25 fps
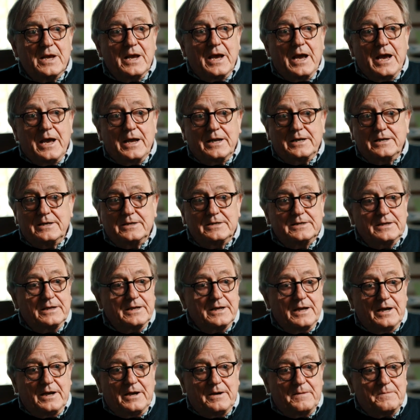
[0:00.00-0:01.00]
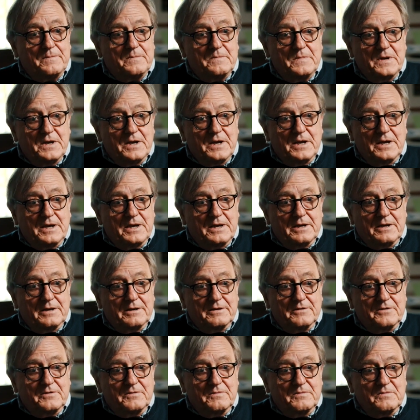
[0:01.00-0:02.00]
And
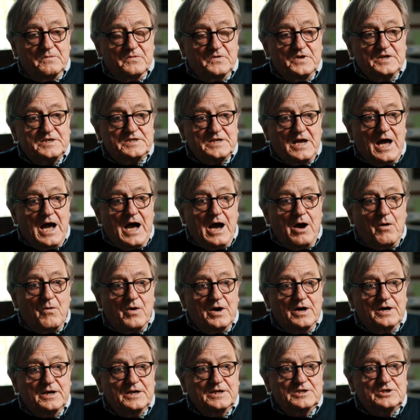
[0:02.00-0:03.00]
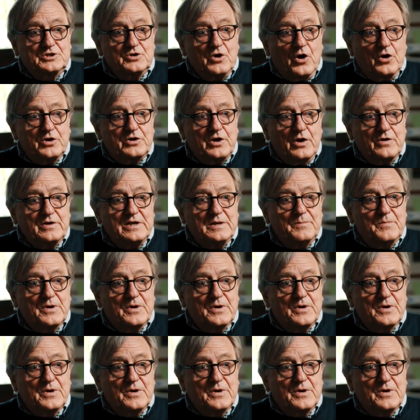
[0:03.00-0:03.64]
this hour is not only